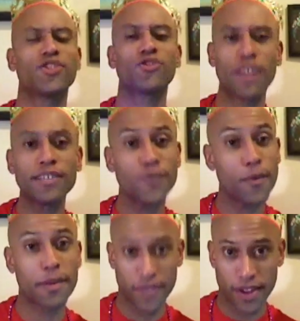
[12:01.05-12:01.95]
a
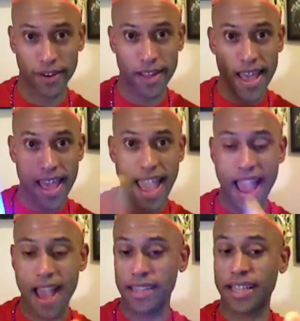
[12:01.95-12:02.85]
transformative year.
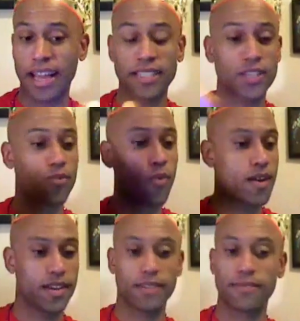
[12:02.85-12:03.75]
And I just
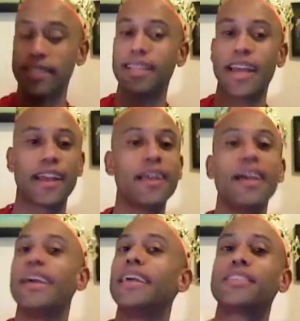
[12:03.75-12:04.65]
want to say
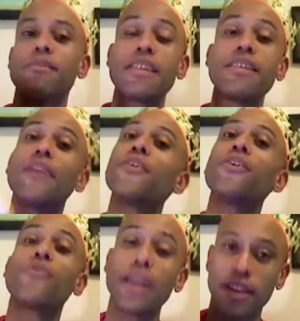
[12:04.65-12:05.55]
it's going to be
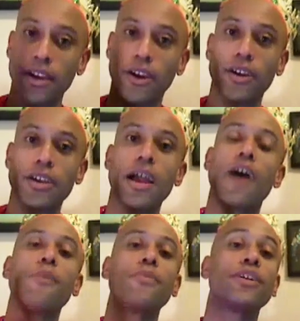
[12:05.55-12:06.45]
another great year.
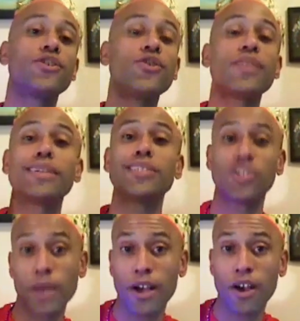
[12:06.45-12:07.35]
I hope that
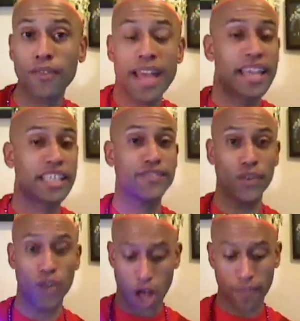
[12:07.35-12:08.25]
2012 is
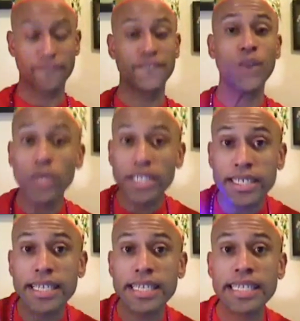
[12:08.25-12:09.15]
full of all the
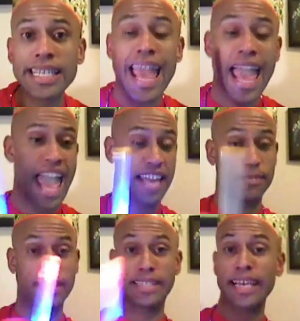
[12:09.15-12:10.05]
foolishness and
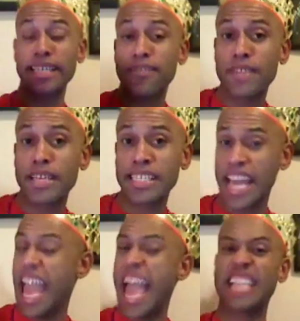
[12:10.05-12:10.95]
obsessiveness
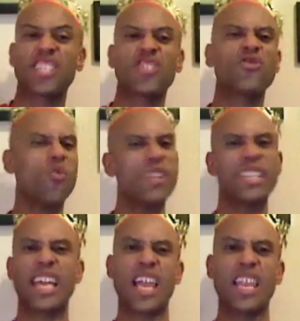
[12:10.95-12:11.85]
and
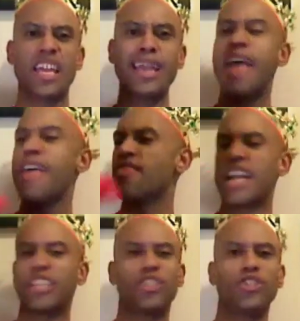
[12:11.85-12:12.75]
storytelling
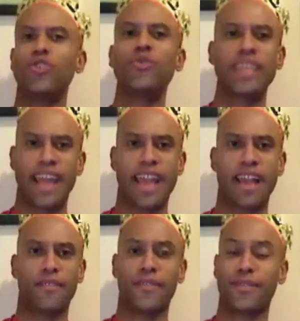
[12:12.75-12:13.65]
that you can
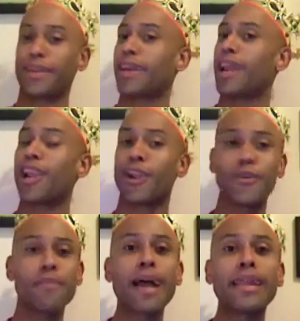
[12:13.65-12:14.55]
have.
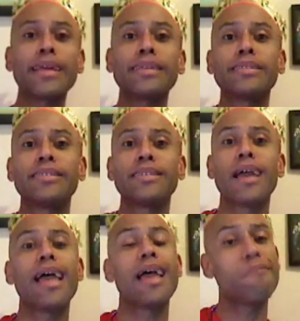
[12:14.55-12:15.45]
Learn about it
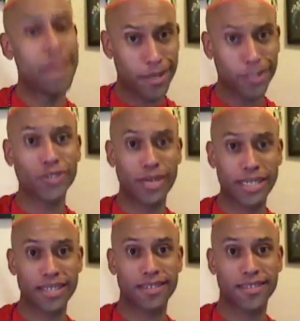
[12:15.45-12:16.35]
and make good choices.